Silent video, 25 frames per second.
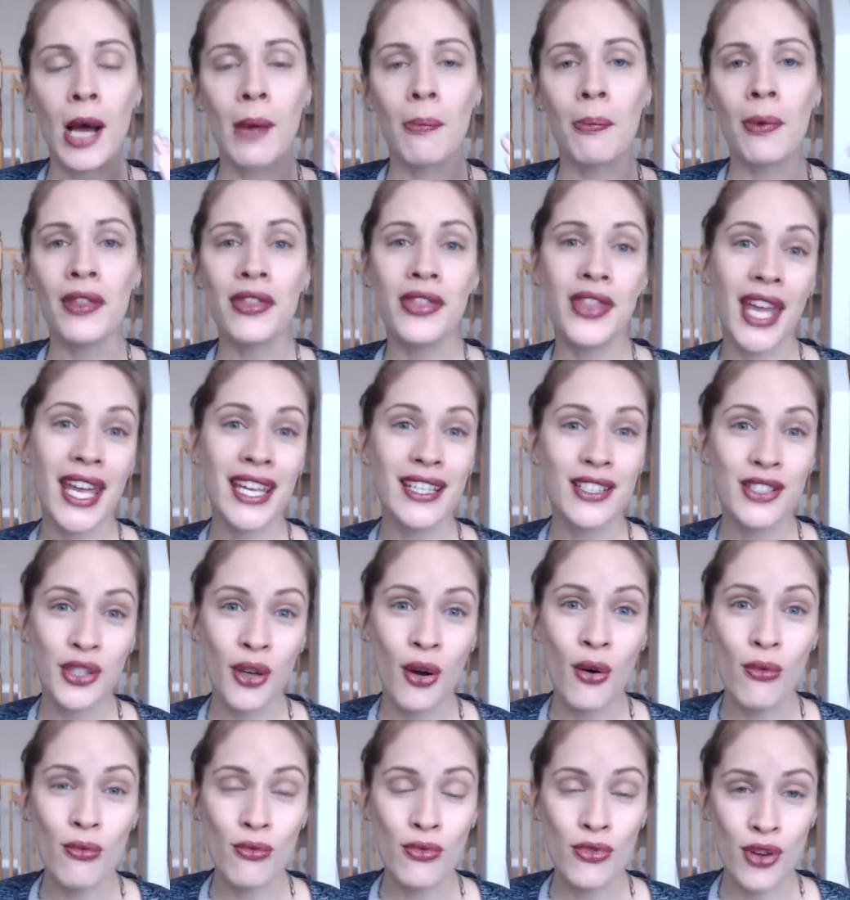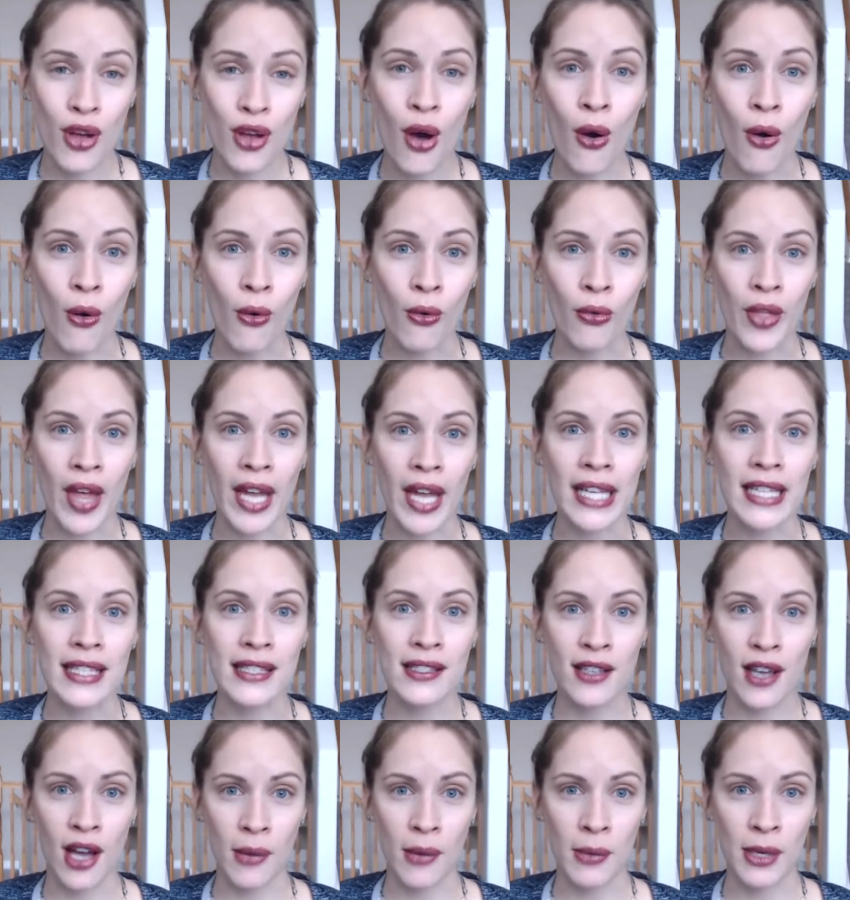but they don't know that it's
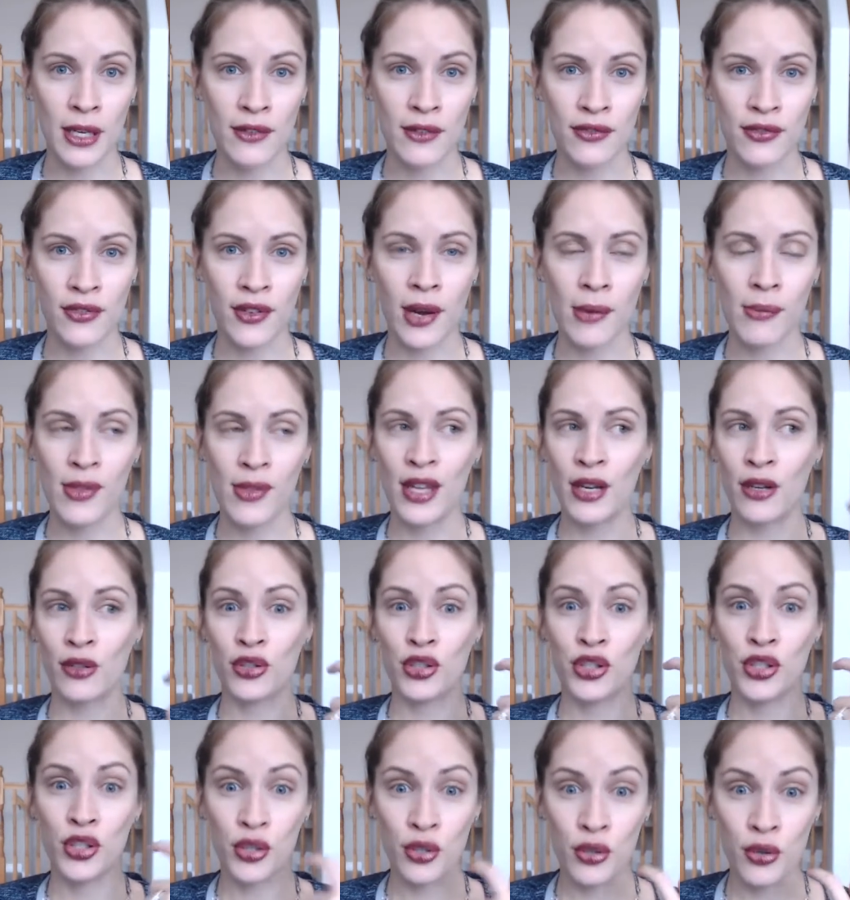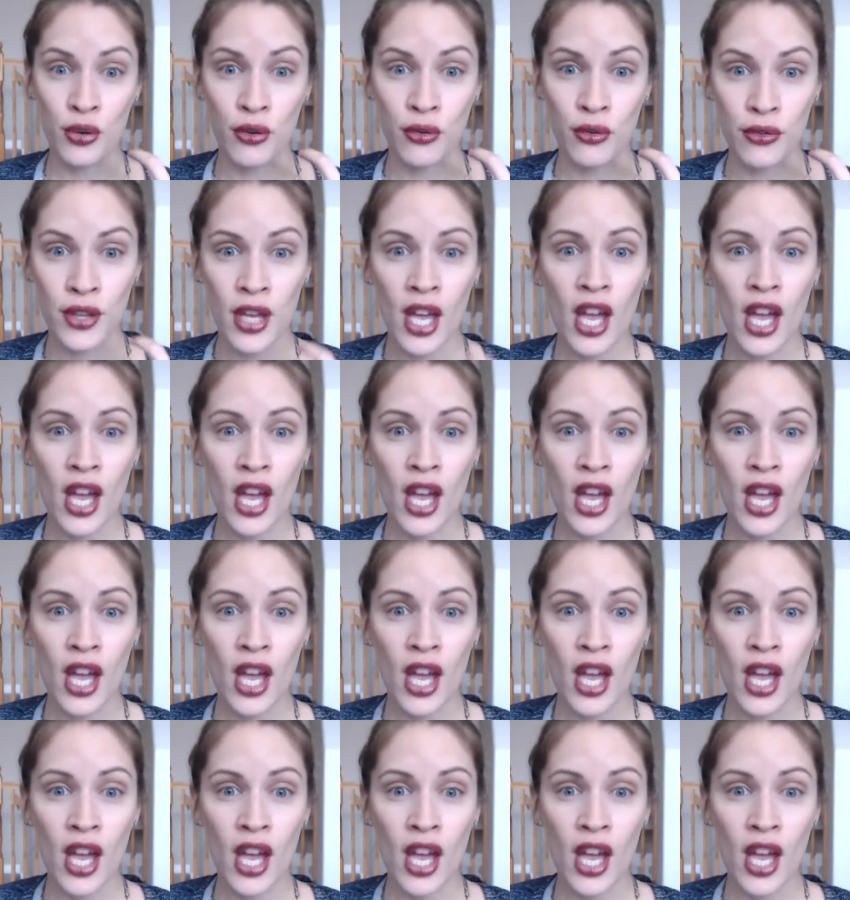coming from their tooth.